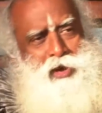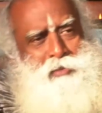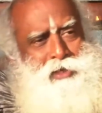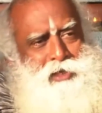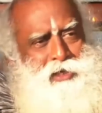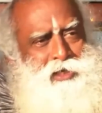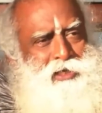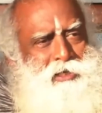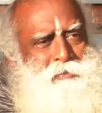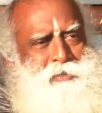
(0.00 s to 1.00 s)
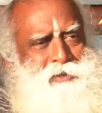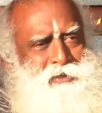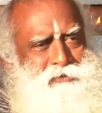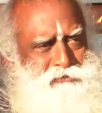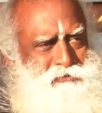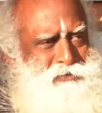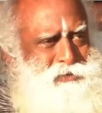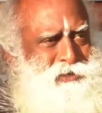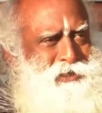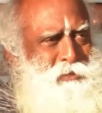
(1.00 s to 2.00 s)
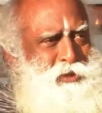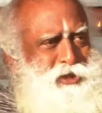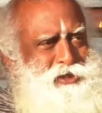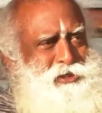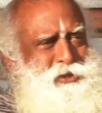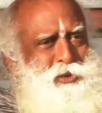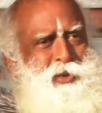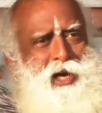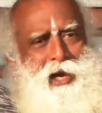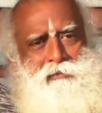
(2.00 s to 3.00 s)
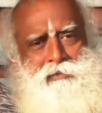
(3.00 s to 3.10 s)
many heaps of limitations you have,